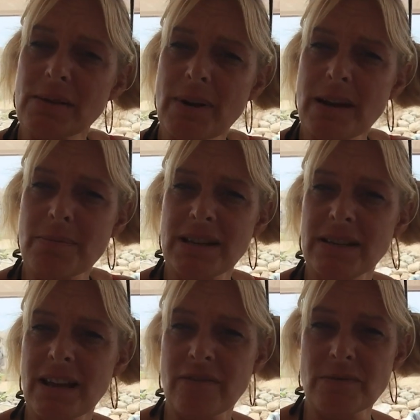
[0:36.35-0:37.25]

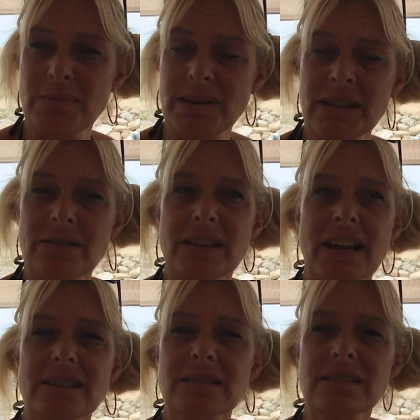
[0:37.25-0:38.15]
recommended haven't been here
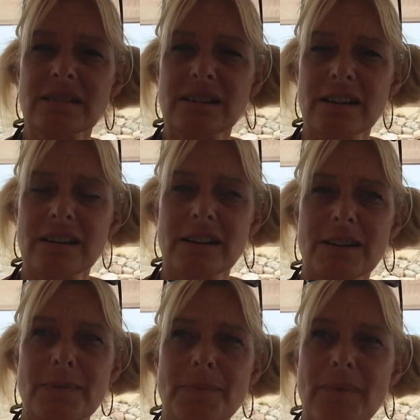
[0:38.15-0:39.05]
yet
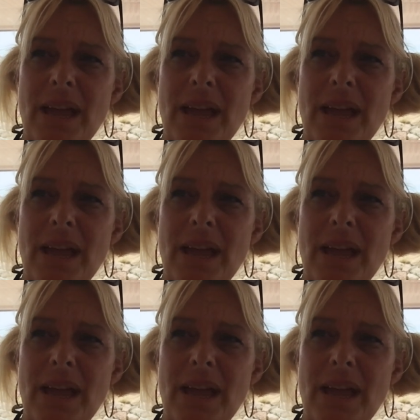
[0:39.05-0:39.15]
um,